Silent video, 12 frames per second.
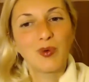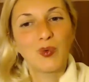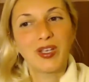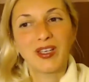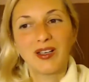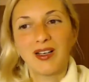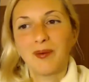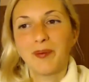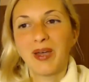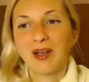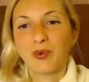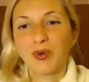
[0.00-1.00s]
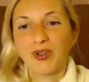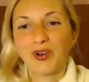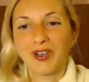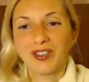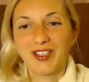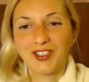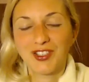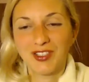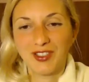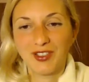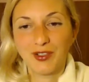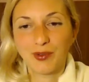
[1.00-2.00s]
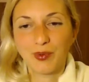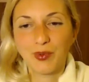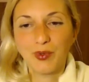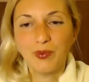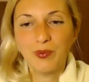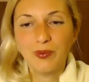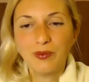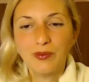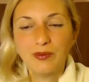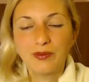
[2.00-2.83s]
We can come back with our attention in the room.